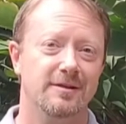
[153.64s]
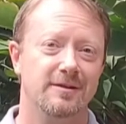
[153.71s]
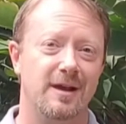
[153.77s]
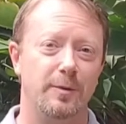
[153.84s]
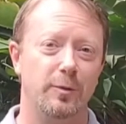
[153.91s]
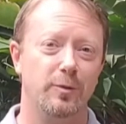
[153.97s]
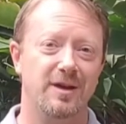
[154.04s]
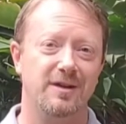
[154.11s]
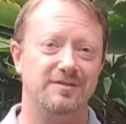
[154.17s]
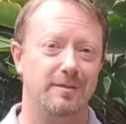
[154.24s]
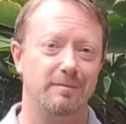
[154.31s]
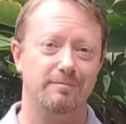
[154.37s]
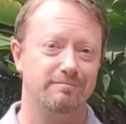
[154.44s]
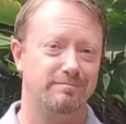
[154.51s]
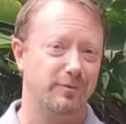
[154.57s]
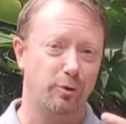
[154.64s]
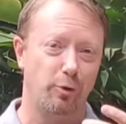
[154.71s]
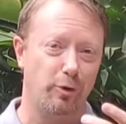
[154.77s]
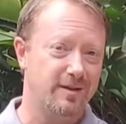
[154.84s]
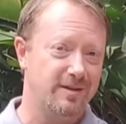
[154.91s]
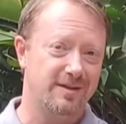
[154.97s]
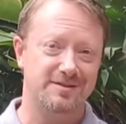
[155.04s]
couple weeks. I'm
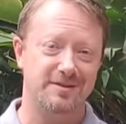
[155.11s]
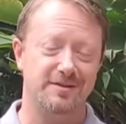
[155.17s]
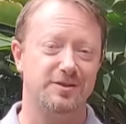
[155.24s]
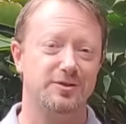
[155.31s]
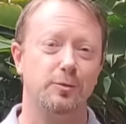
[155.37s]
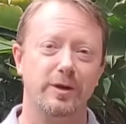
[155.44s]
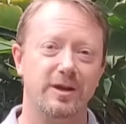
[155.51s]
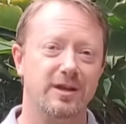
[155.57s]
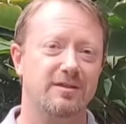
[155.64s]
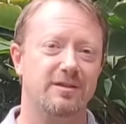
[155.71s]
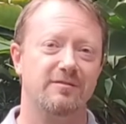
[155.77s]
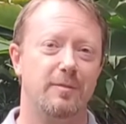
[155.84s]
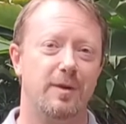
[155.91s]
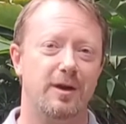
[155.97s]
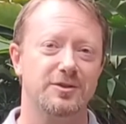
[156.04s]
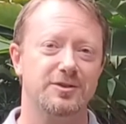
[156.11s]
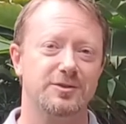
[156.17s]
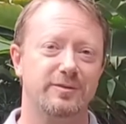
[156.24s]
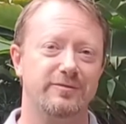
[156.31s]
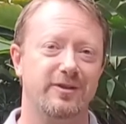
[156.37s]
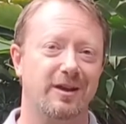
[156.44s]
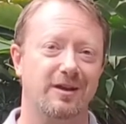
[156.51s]
recording this on the 20th of March.
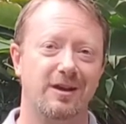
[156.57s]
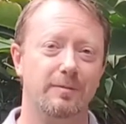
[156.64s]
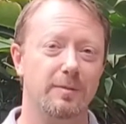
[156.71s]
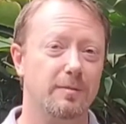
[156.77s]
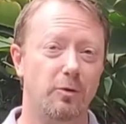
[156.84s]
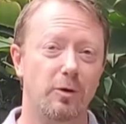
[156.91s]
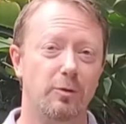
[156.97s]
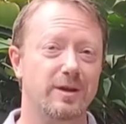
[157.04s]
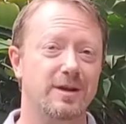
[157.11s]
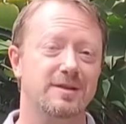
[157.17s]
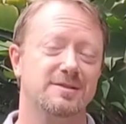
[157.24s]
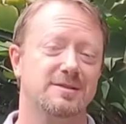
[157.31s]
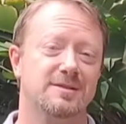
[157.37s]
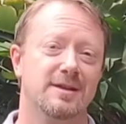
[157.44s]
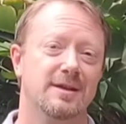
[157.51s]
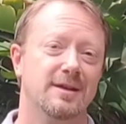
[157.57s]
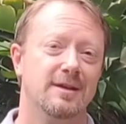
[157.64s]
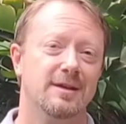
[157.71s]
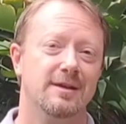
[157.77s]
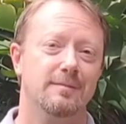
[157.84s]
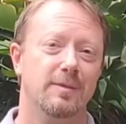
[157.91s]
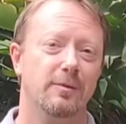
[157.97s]
We've got a couple more weeks,
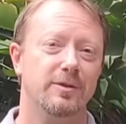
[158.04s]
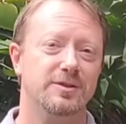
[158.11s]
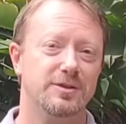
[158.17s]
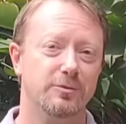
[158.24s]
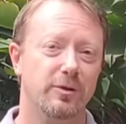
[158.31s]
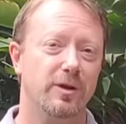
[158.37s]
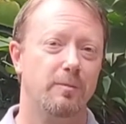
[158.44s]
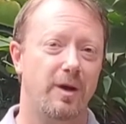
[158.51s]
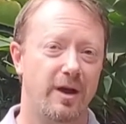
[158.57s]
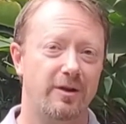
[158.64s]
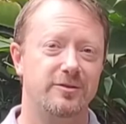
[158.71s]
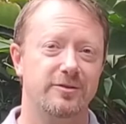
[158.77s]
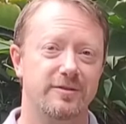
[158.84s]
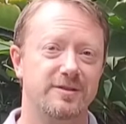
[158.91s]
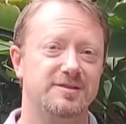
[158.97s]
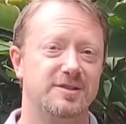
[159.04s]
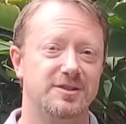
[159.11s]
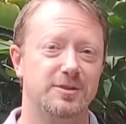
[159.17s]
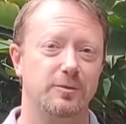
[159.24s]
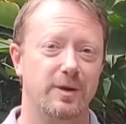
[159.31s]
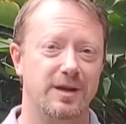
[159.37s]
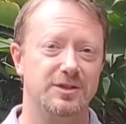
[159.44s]
but we do want to monitor this
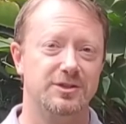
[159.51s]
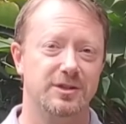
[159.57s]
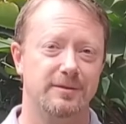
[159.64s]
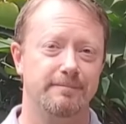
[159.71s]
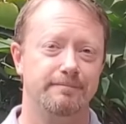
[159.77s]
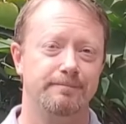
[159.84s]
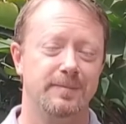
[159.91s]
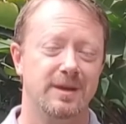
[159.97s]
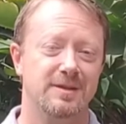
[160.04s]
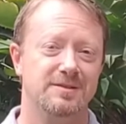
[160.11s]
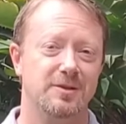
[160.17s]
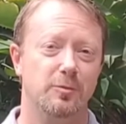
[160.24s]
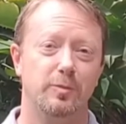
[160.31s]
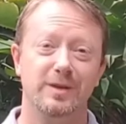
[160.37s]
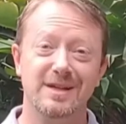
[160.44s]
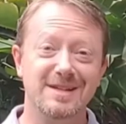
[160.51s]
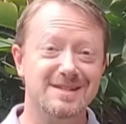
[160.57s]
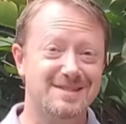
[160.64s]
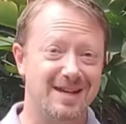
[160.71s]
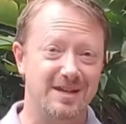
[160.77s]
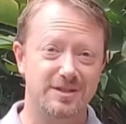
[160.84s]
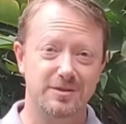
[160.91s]
situation. So please
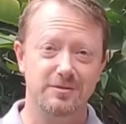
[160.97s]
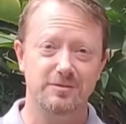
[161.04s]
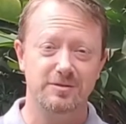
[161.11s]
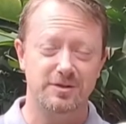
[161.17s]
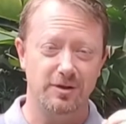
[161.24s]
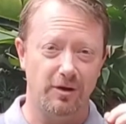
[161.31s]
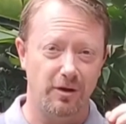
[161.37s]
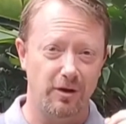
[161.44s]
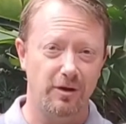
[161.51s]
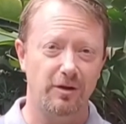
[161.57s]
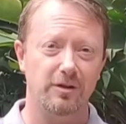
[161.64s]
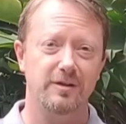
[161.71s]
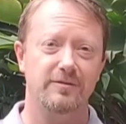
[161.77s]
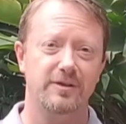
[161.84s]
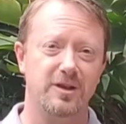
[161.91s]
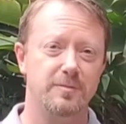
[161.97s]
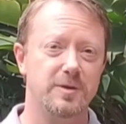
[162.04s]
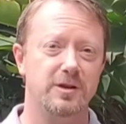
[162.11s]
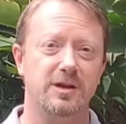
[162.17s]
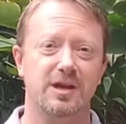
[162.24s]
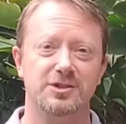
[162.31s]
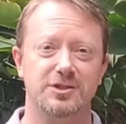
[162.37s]
stay tuned to all of the
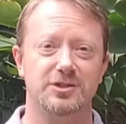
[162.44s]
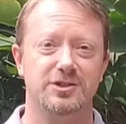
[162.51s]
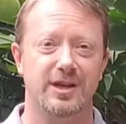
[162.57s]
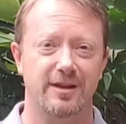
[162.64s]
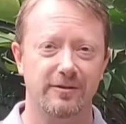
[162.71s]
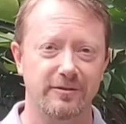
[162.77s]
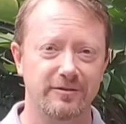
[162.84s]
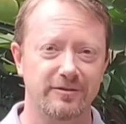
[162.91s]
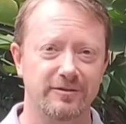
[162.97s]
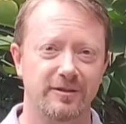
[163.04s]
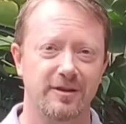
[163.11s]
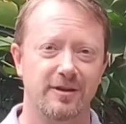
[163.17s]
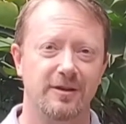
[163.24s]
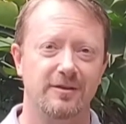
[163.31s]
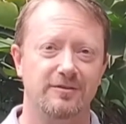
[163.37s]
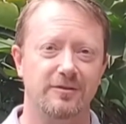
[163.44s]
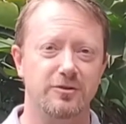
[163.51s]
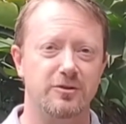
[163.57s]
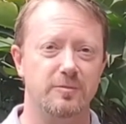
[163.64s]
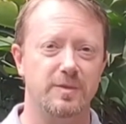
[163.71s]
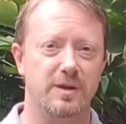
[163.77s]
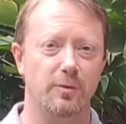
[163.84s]
communication channels so you
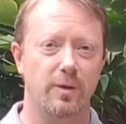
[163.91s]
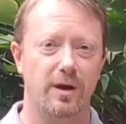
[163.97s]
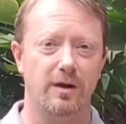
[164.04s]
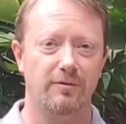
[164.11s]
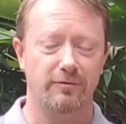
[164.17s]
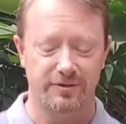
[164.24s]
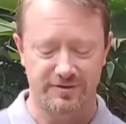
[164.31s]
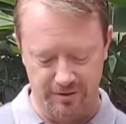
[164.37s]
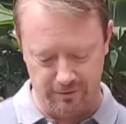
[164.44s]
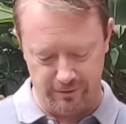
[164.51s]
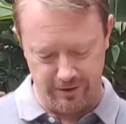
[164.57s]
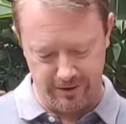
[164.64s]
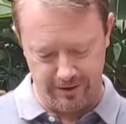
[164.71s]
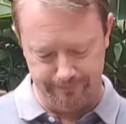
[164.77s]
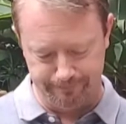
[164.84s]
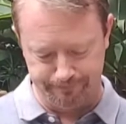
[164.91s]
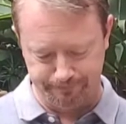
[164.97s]
can be aware of what's going on.